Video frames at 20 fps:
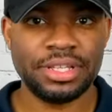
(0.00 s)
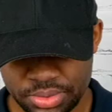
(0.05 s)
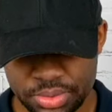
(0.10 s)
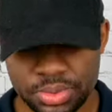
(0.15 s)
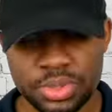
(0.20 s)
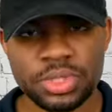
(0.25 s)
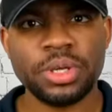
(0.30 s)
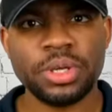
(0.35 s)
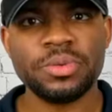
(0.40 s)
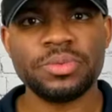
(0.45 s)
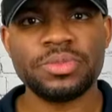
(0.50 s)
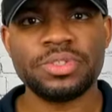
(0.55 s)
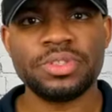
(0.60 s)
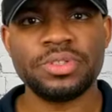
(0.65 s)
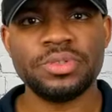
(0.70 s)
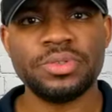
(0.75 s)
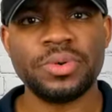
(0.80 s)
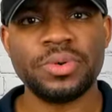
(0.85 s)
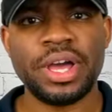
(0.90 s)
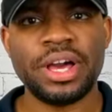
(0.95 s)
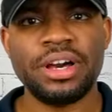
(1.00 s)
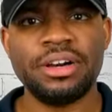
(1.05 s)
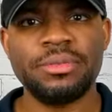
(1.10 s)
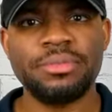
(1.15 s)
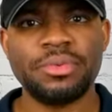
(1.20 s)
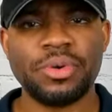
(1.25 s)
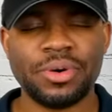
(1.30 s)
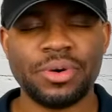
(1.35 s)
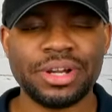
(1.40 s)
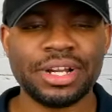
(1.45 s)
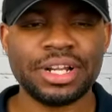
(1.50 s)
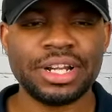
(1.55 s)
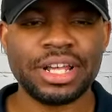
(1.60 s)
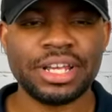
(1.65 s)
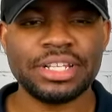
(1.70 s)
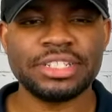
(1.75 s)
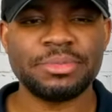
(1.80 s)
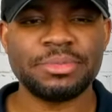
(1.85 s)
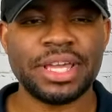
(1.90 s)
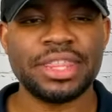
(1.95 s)
So, to help
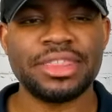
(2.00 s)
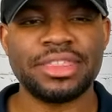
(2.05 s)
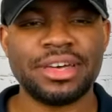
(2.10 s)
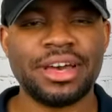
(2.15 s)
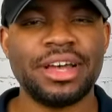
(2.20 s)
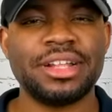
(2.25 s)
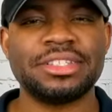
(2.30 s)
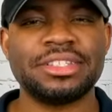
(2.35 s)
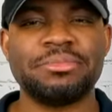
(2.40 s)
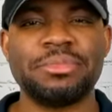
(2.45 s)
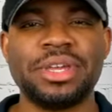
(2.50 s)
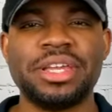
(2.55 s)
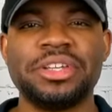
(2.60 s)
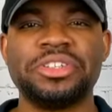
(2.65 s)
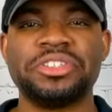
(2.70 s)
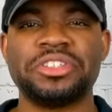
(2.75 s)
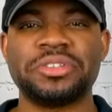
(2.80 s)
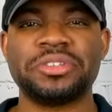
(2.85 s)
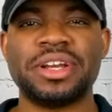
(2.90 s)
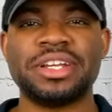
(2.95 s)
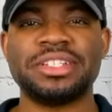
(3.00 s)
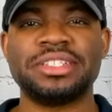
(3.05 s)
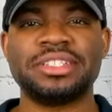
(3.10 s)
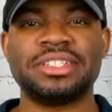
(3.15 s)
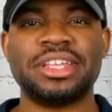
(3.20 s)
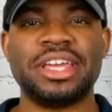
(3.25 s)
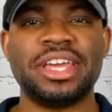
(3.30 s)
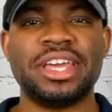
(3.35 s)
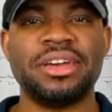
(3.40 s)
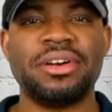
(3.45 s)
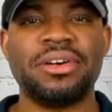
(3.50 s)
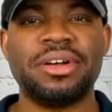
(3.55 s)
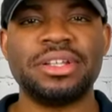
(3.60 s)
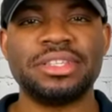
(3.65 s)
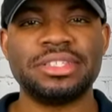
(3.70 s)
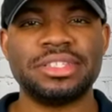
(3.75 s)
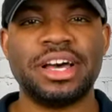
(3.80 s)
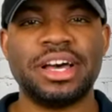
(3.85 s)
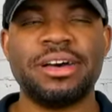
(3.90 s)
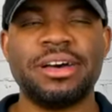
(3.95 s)
organize my thoughts and make sure I stay
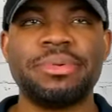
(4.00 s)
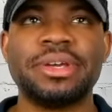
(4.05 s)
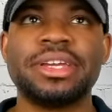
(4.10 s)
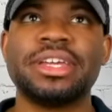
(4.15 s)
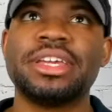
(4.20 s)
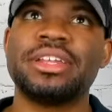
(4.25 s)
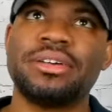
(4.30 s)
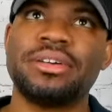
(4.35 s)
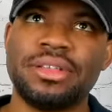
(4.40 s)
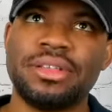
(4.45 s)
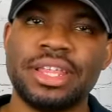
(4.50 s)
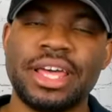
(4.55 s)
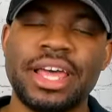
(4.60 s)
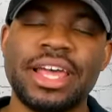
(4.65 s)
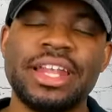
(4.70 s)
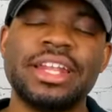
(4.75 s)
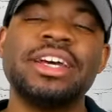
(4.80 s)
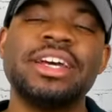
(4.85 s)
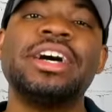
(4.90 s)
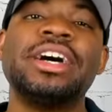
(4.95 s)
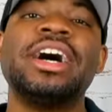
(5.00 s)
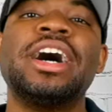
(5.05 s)
on topic and all that,